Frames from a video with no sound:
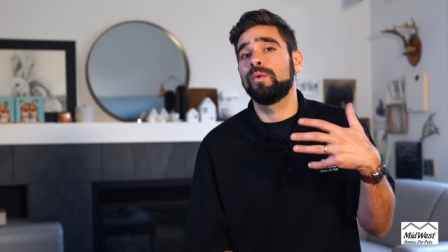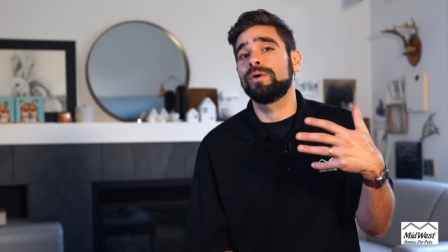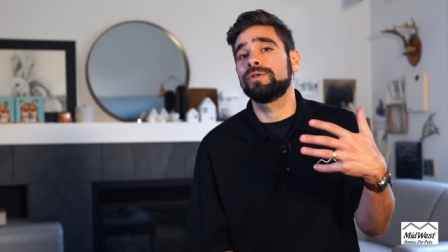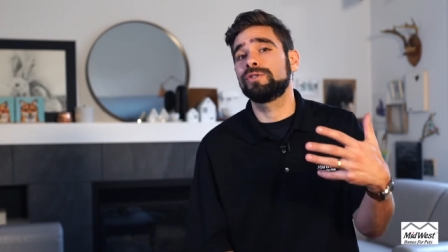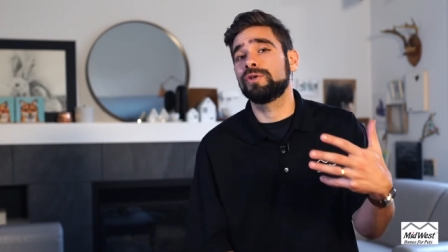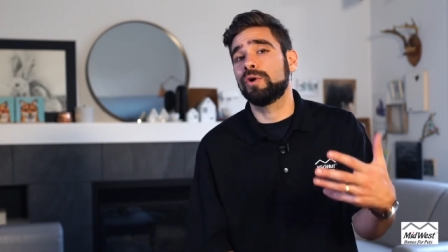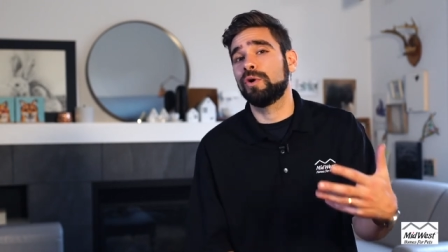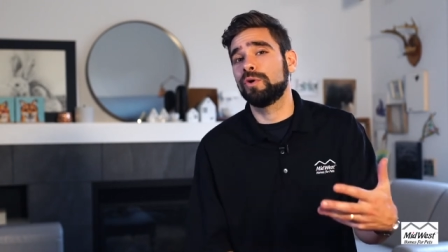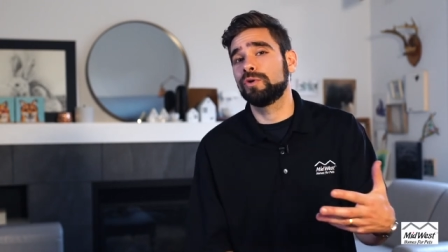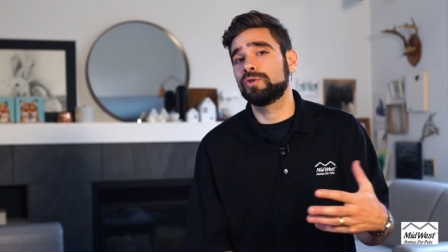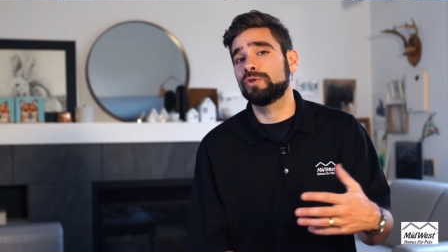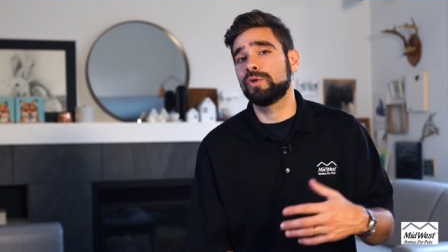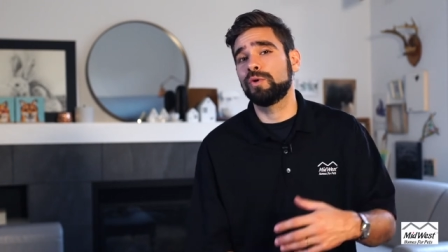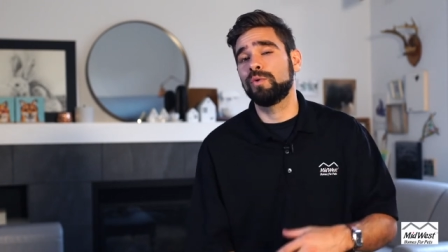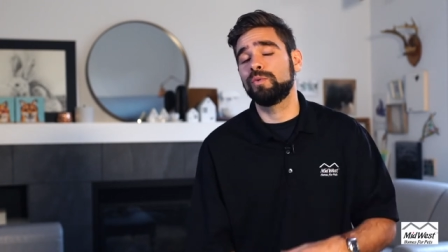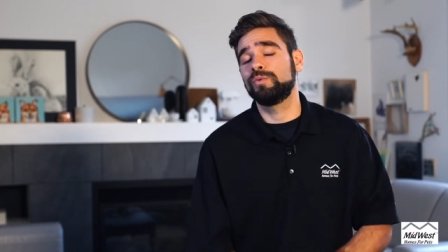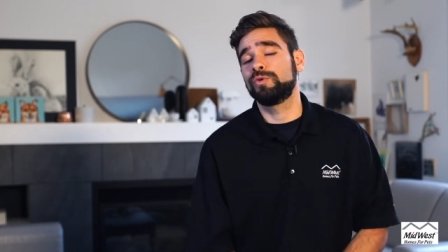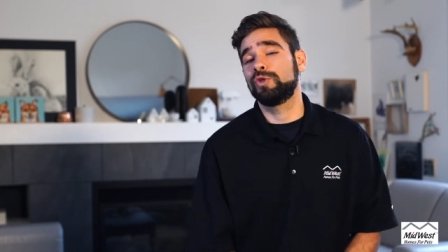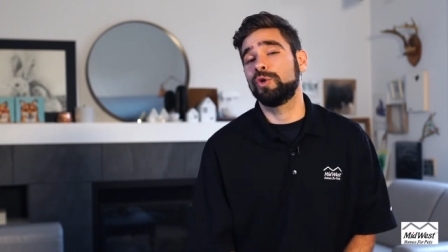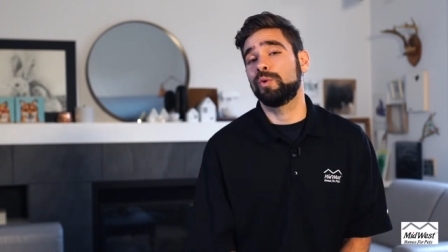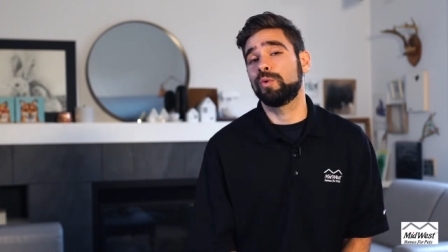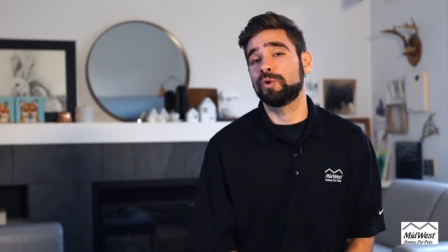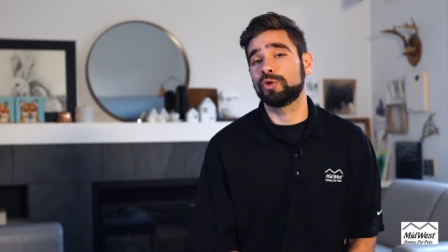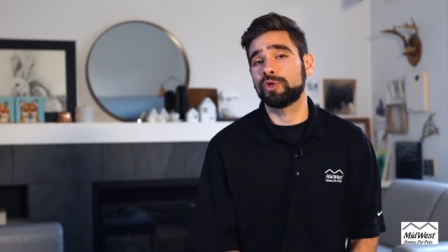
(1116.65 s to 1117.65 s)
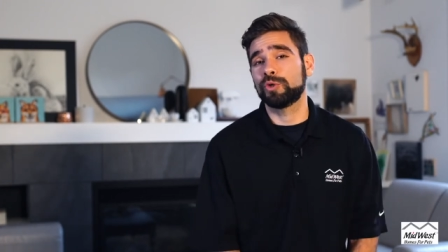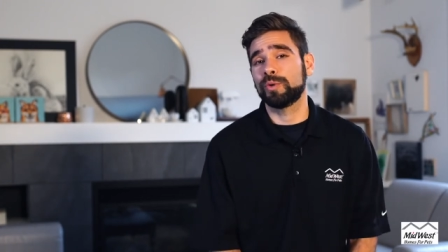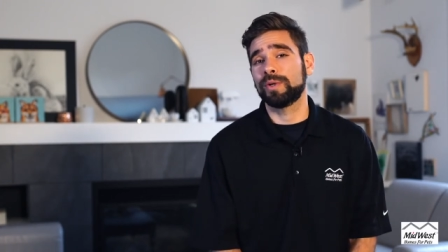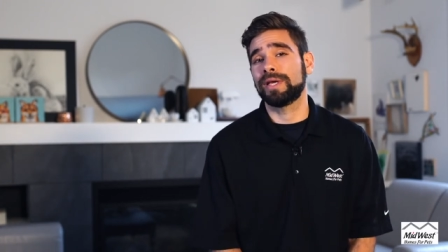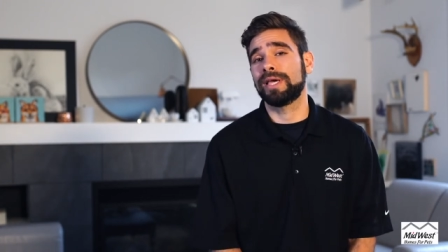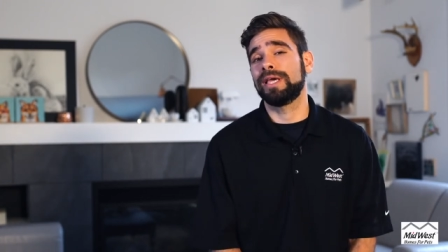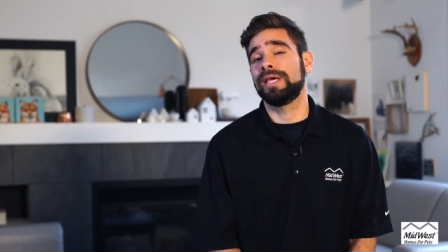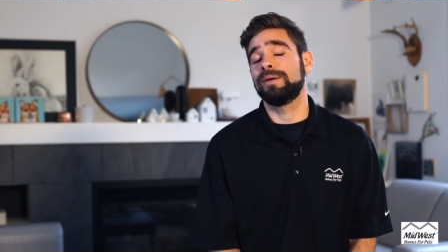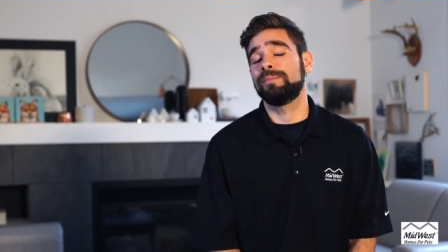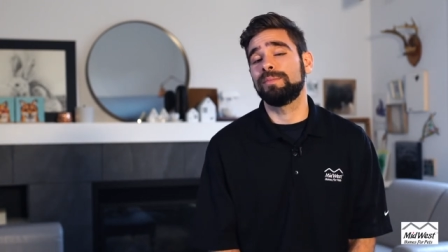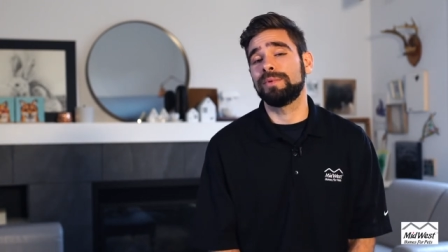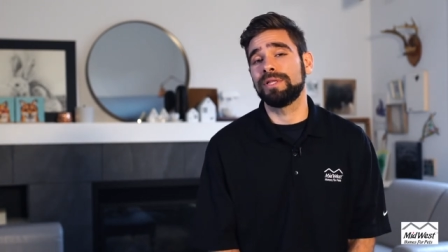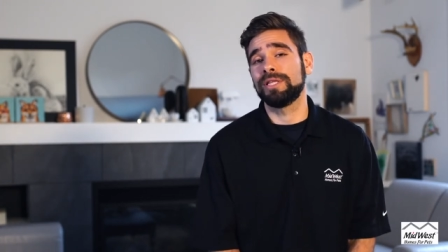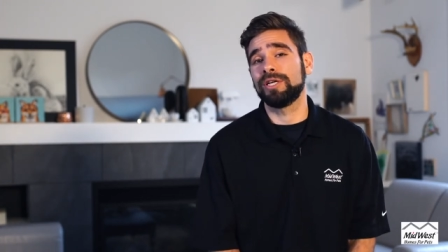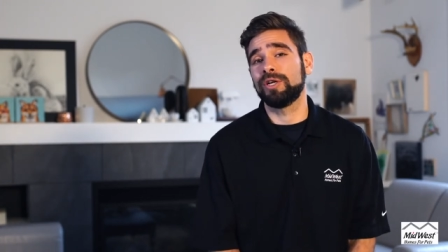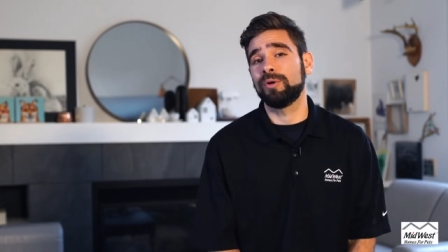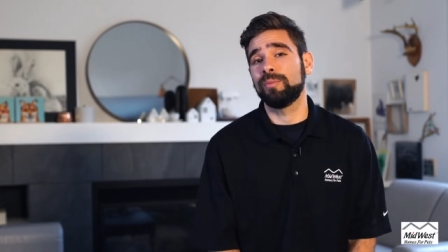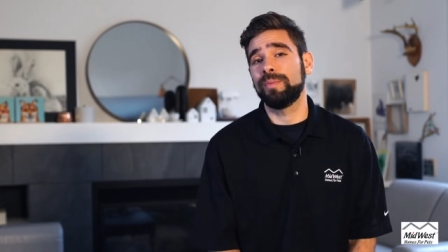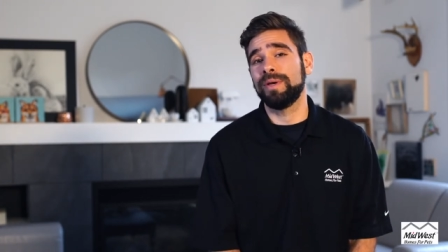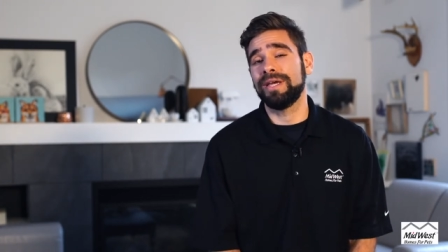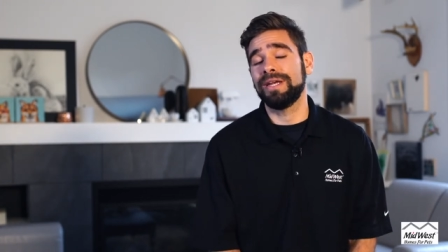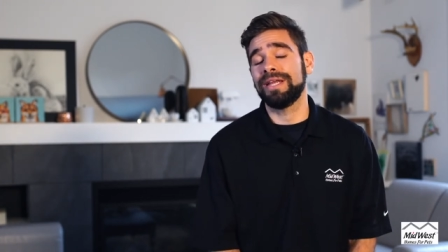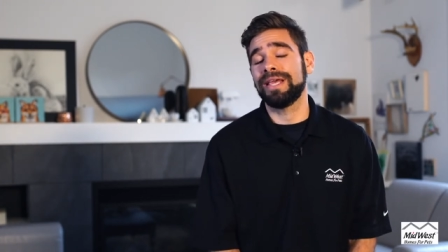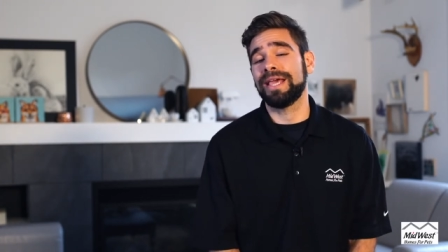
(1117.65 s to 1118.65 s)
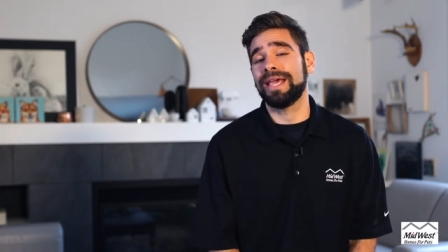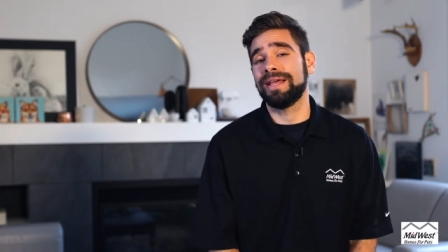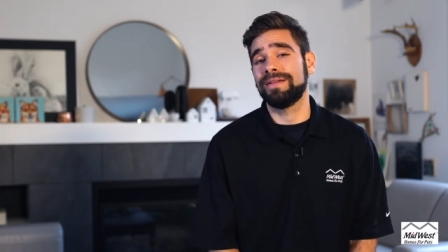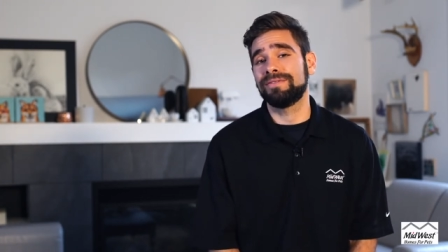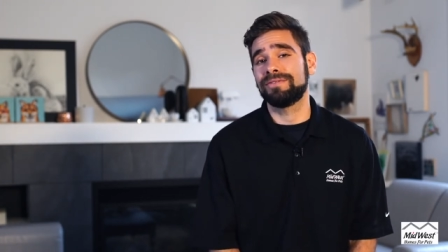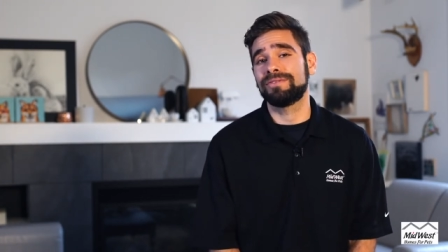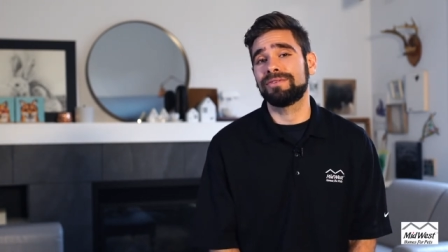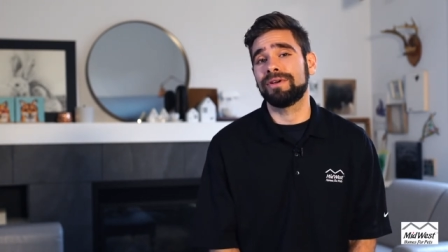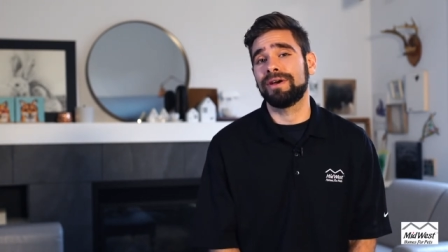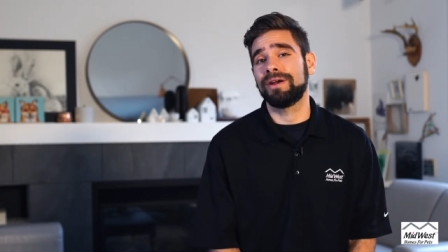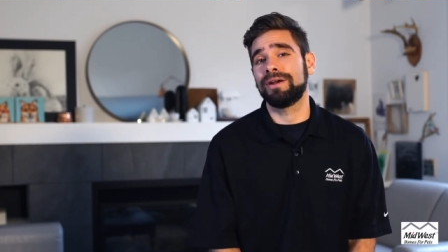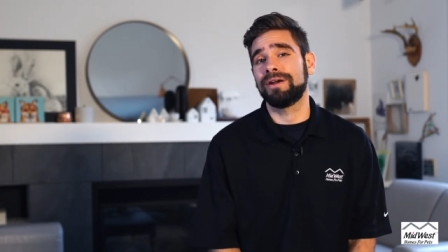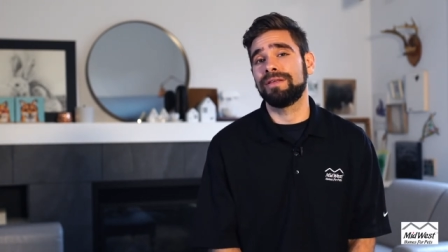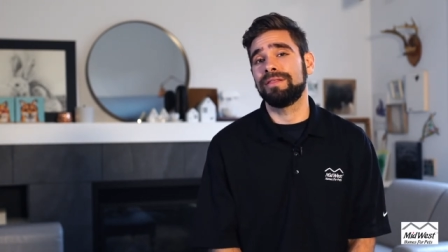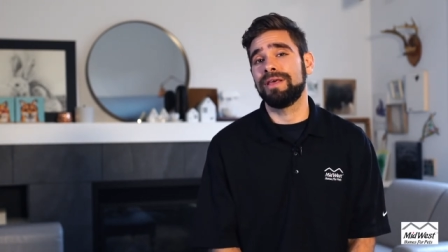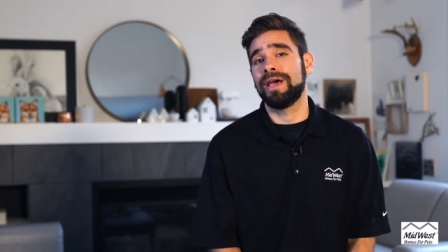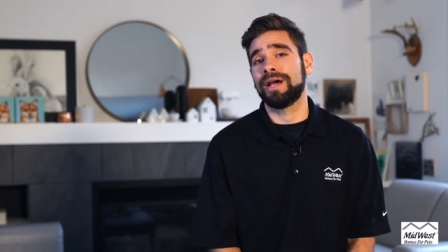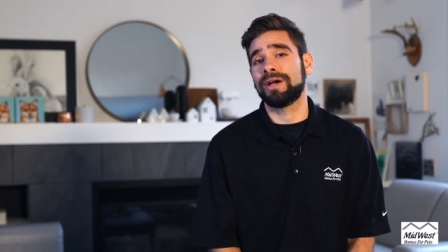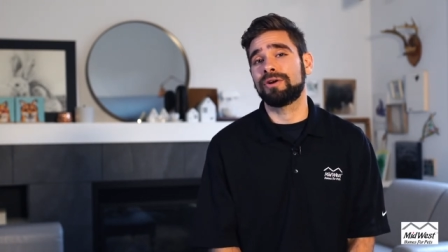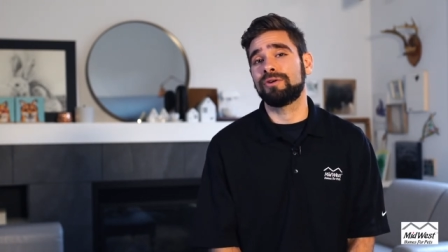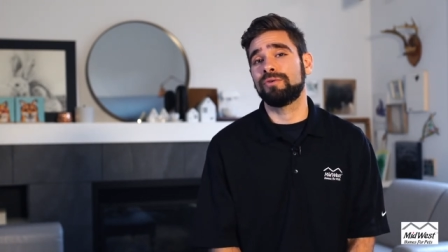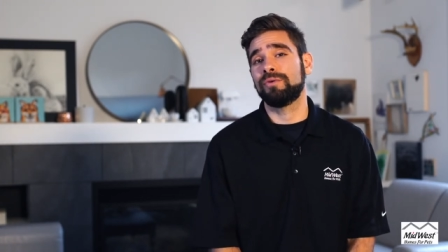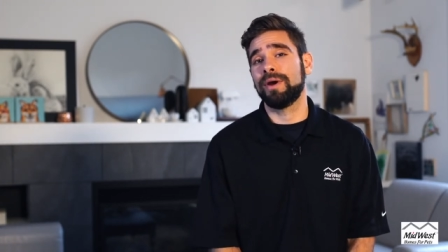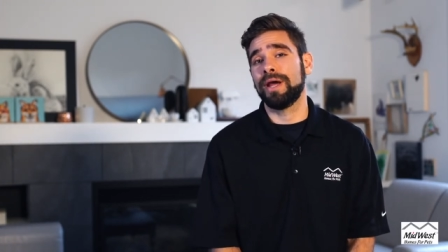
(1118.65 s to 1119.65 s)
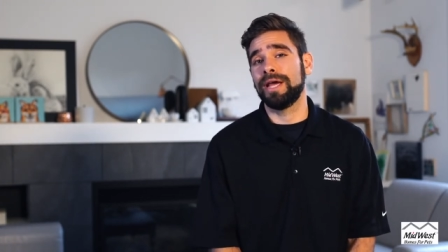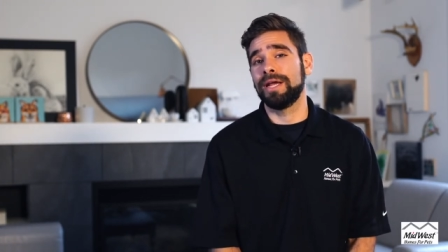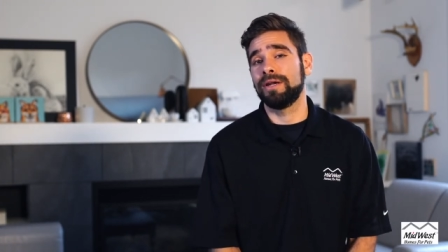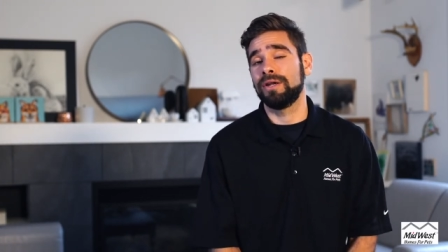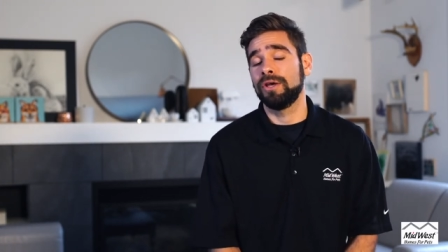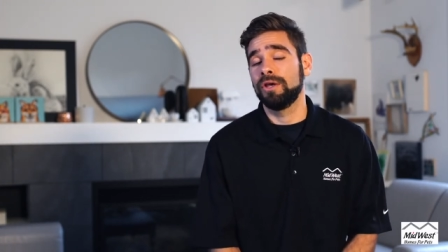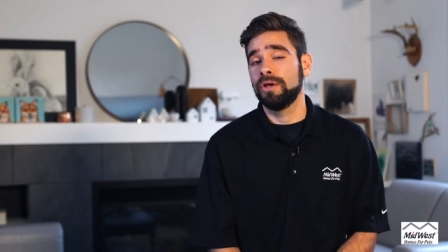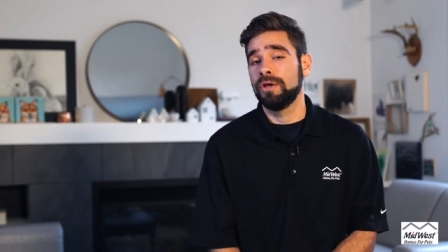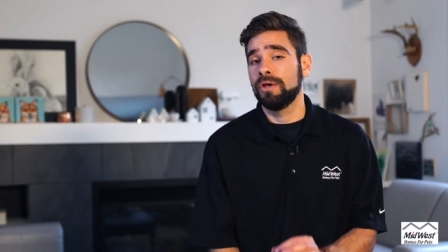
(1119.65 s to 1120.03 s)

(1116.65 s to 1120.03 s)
was also torturing him a little bit inside of that crate.